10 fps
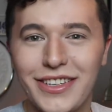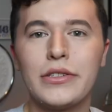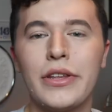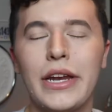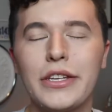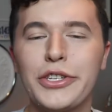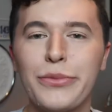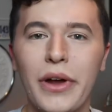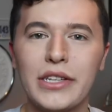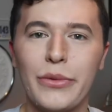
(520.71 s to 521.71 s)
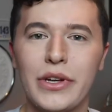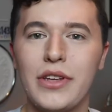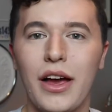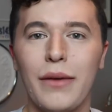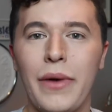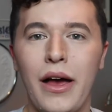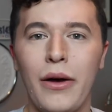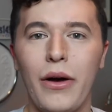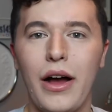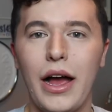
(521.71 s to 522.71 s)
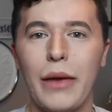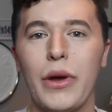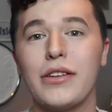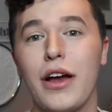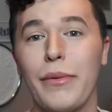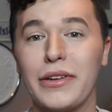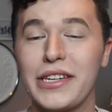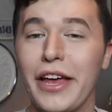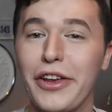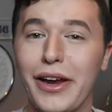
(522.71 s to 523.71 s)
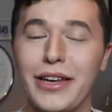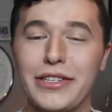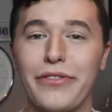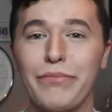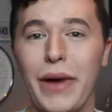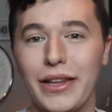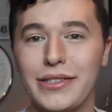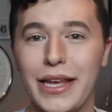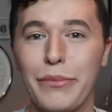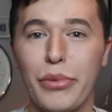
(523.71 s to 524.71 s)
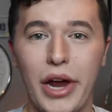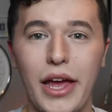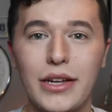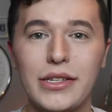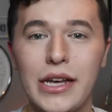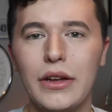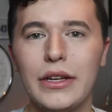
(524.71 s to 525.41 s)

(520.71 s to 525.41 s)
So the next two products I want to talk about, I want to talk about together because they're by the same brand.